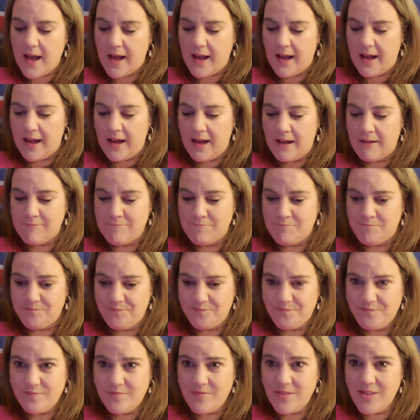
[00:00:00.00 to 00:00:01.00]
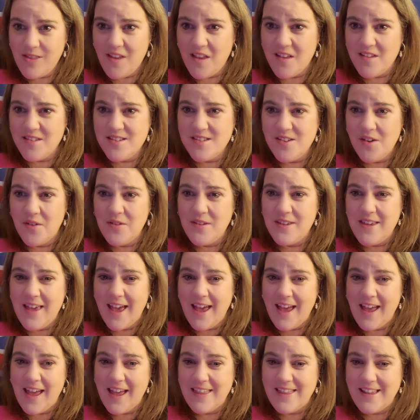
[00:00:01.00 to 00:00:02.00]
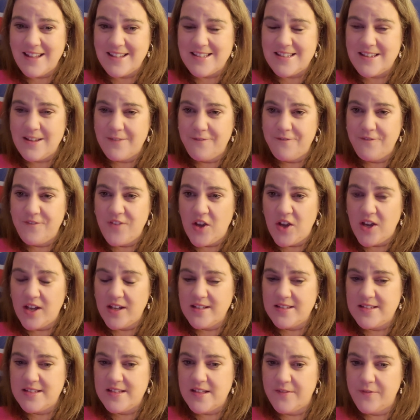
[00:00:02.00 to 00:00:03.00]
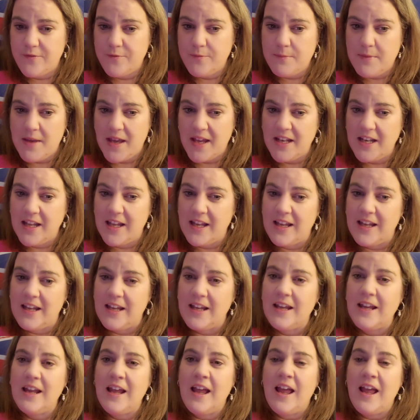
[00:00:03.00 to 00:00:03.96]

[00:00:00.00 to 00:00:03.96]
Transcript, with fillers: Um, so yeah, that's the first of many,